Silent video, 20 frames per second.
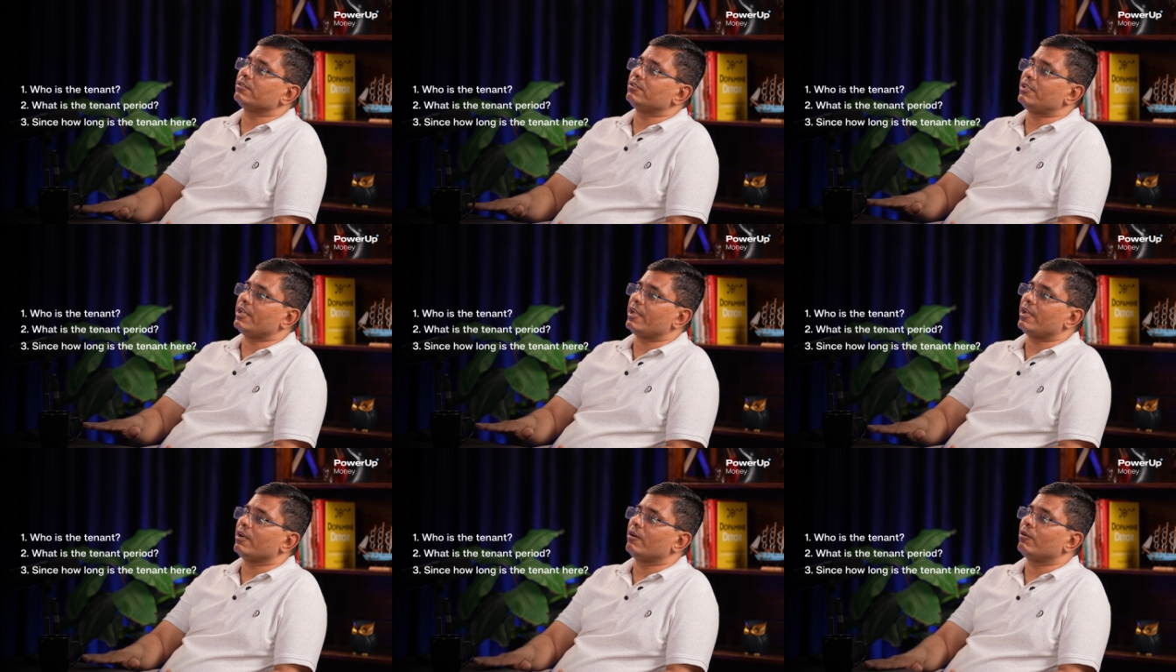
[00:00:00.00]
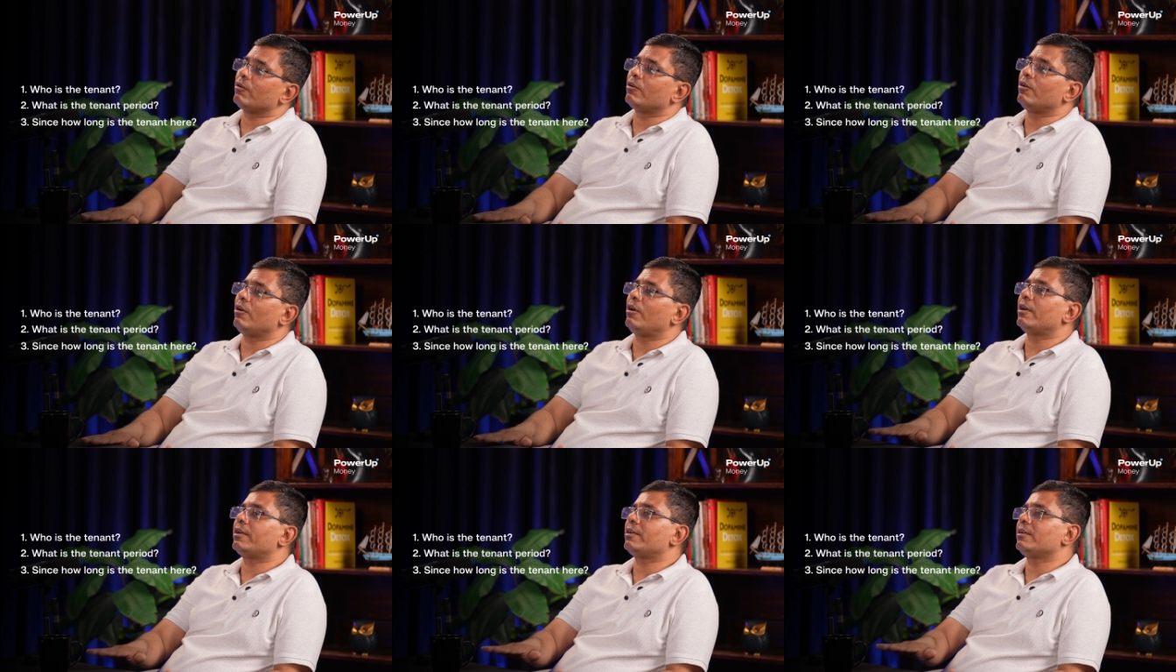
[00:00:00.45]
they have
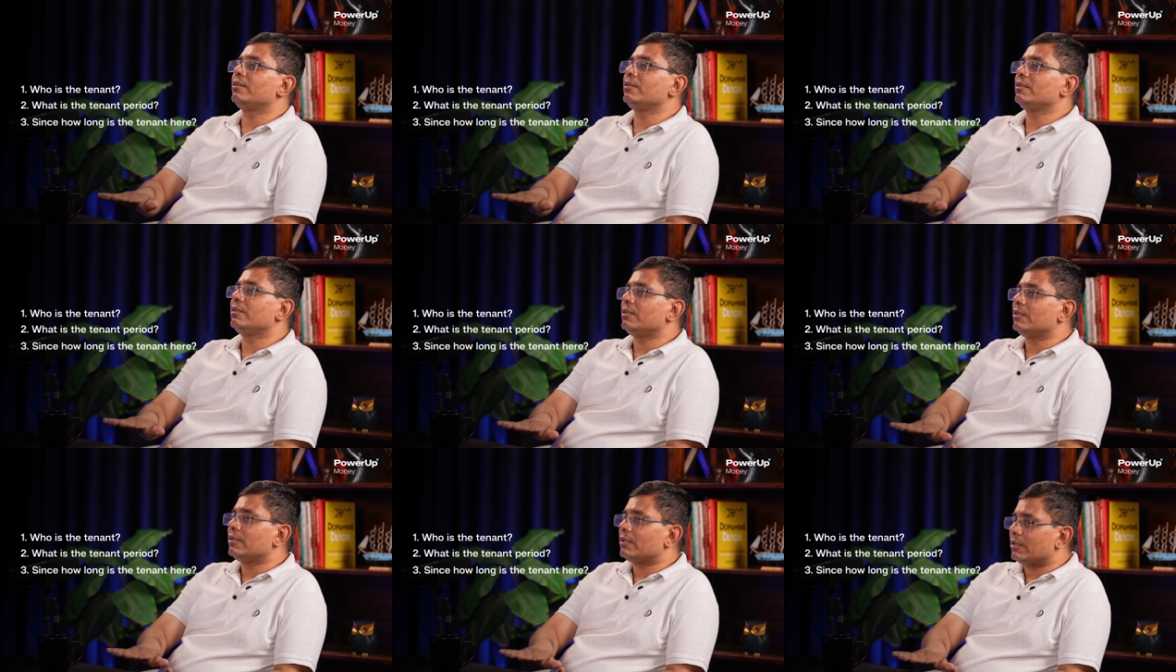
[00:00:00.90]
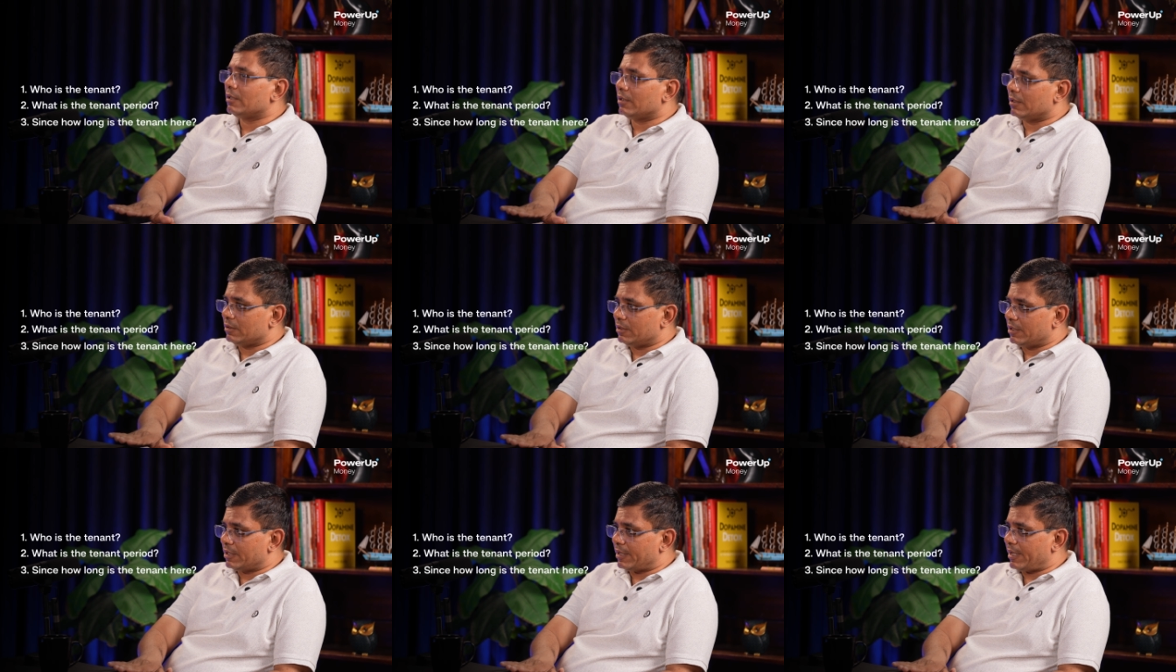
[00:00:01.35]
got
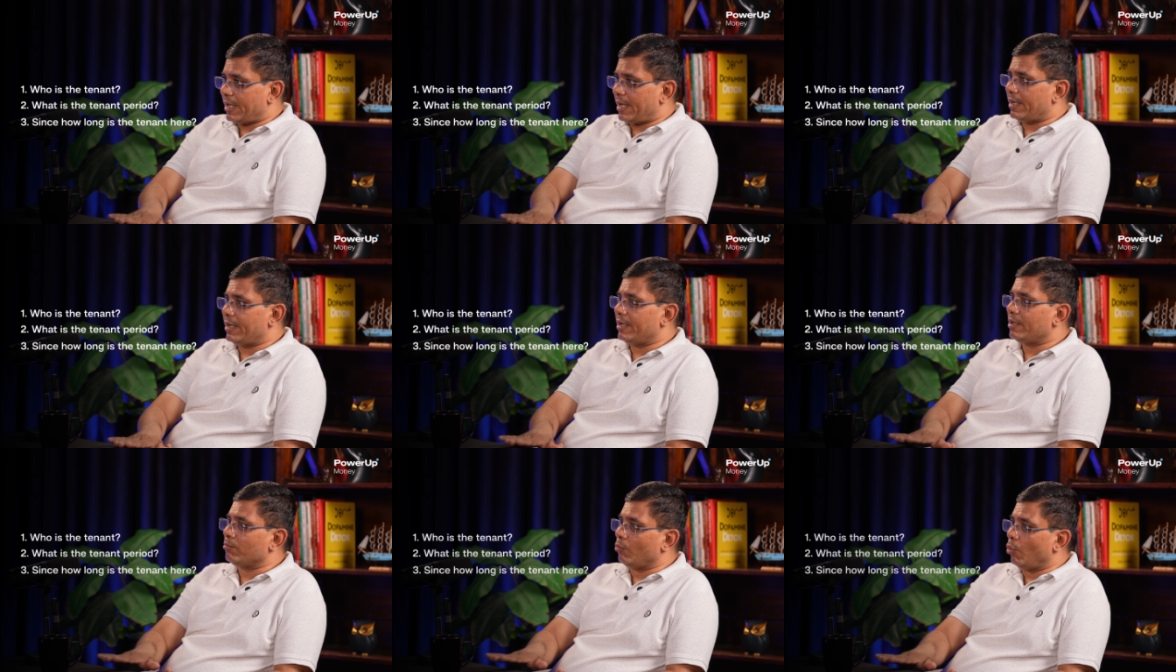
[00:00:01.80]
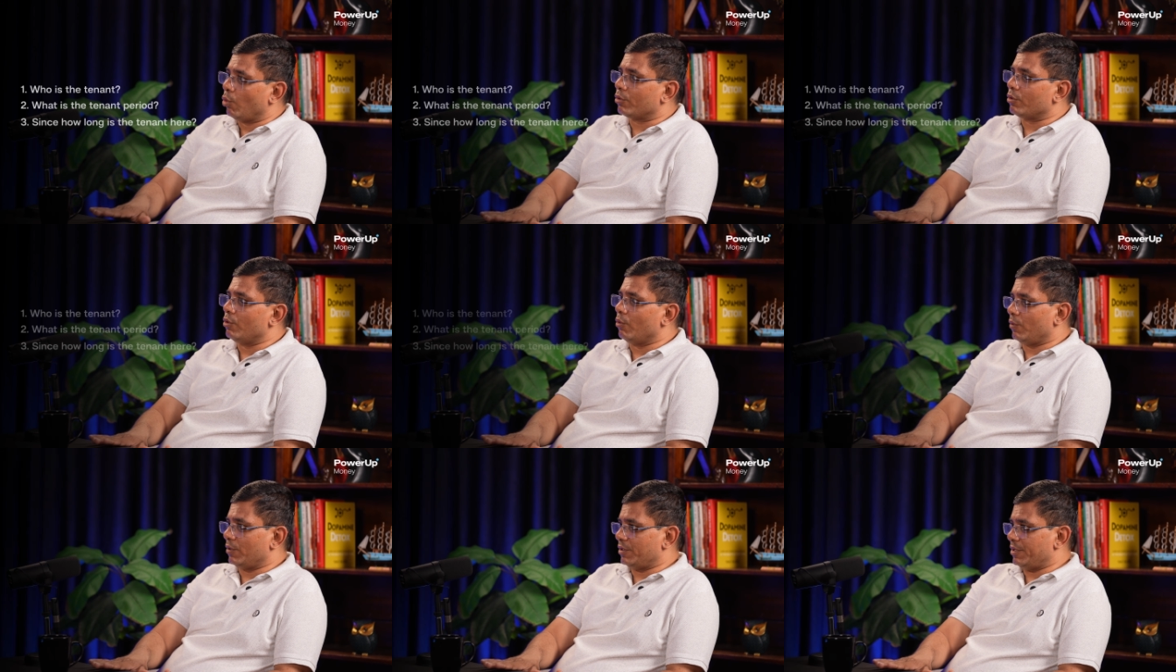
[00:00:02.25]
the tenant
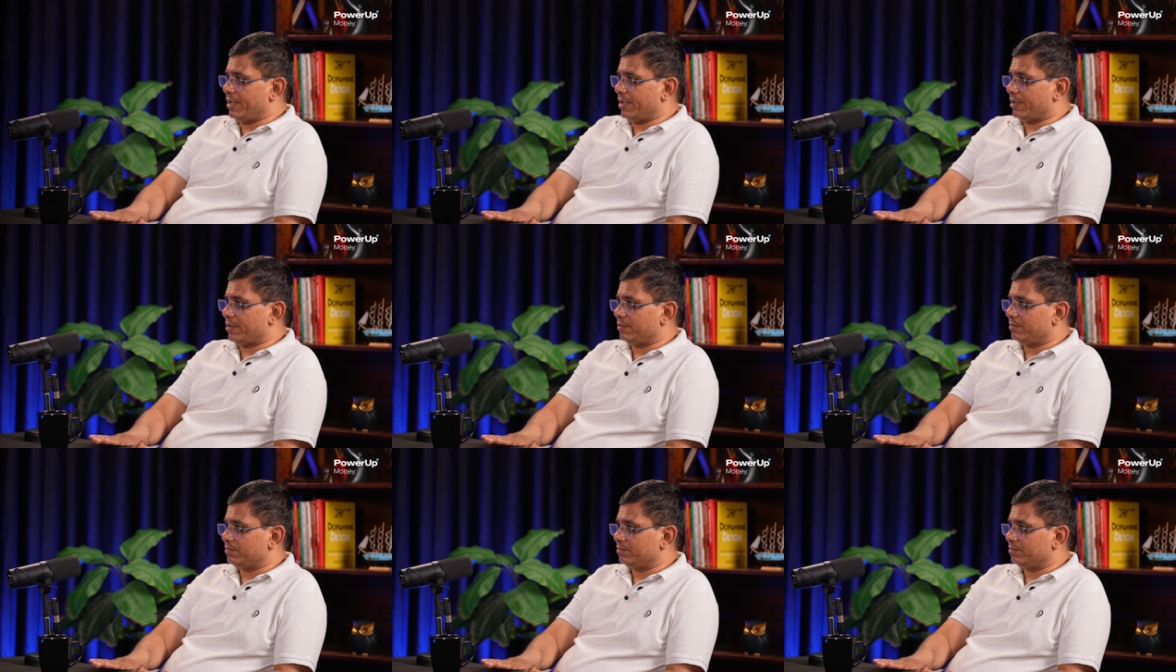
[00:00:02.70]
booked over there.